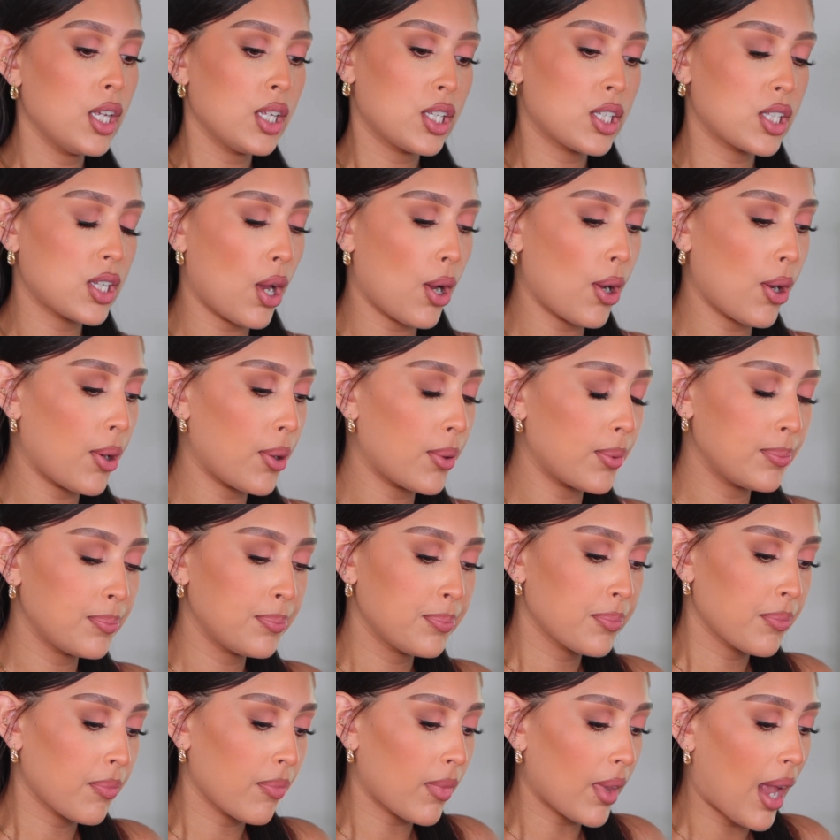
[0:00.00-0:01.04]
So
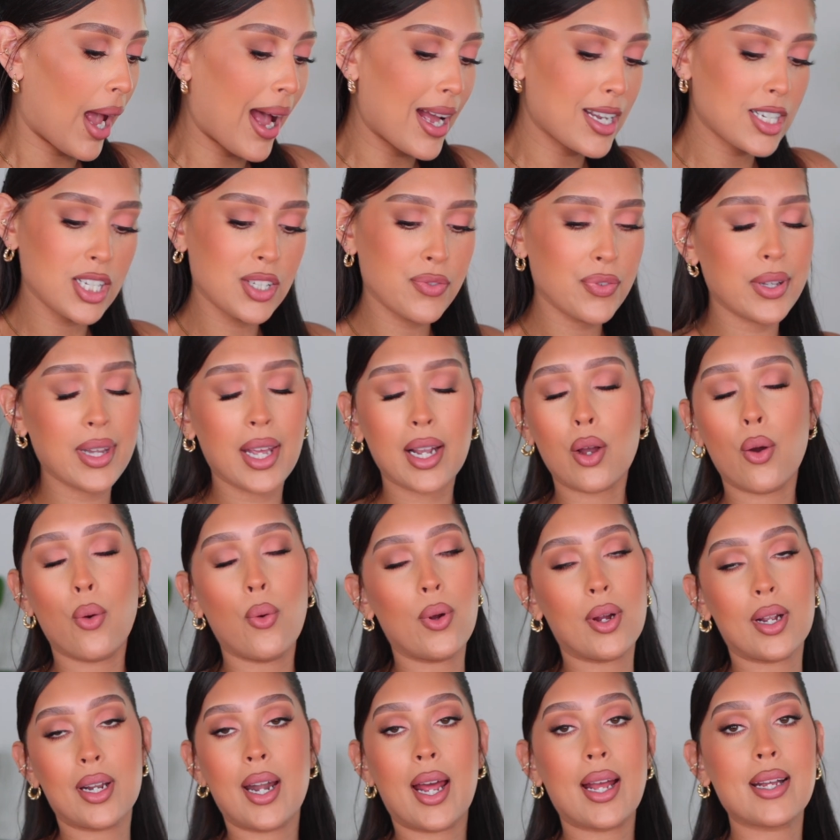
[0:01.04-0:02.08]
I just feel like an
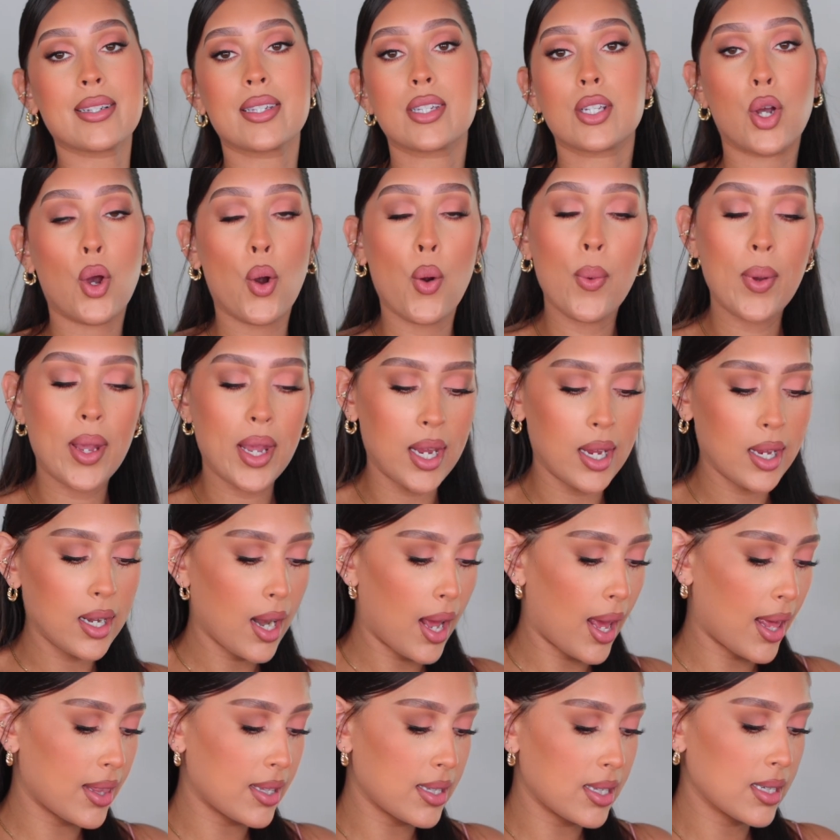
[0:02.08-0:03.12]
organized queen
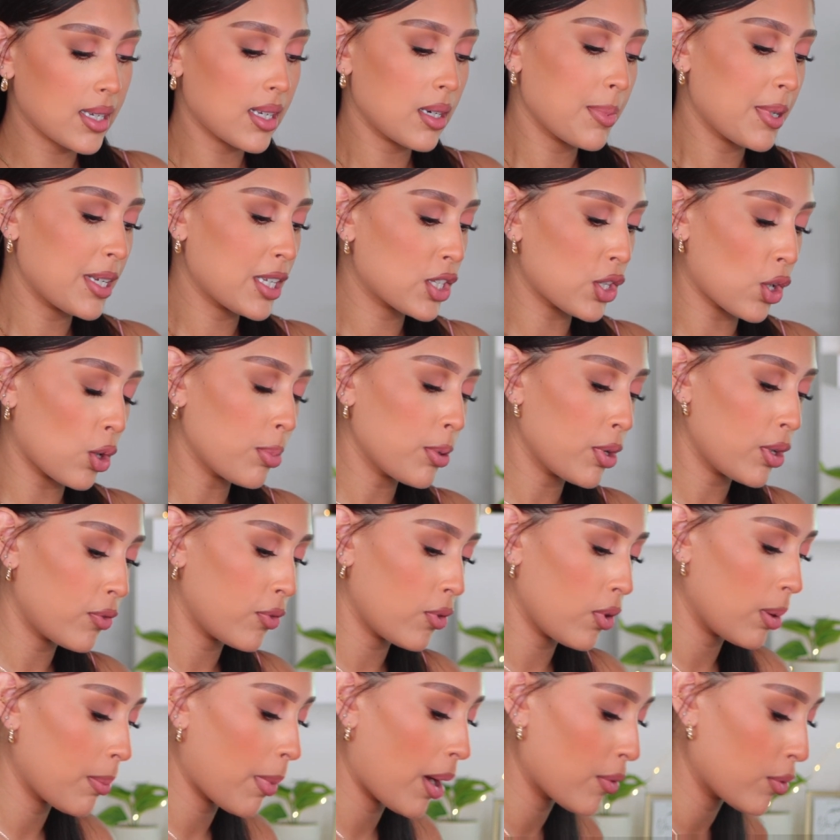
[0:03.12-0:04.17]
and this is gonna be so
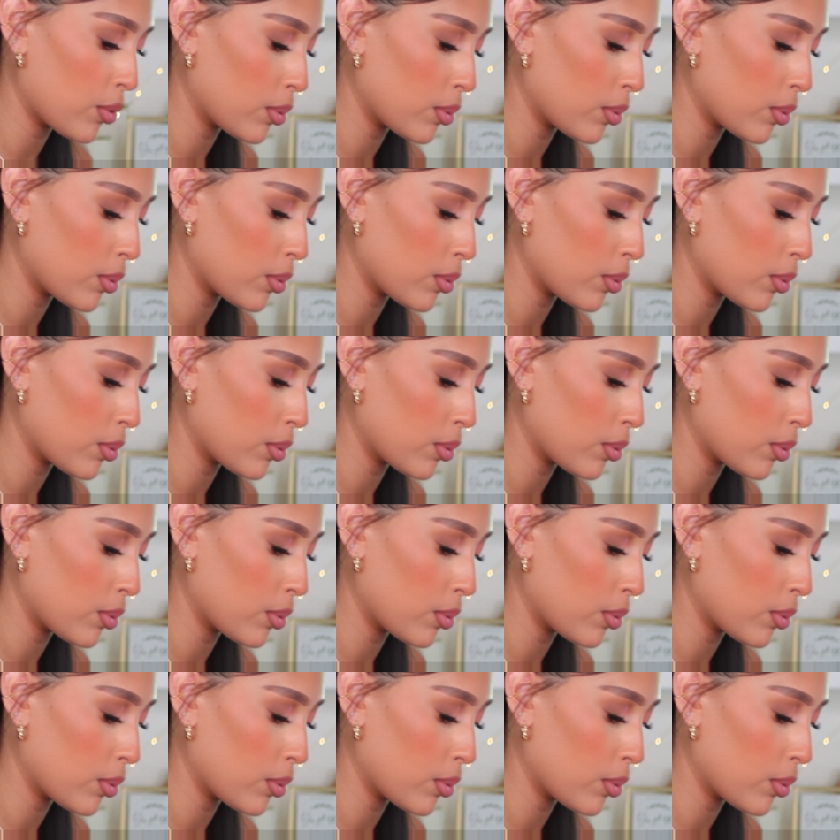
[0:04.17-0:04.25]
beautiful in my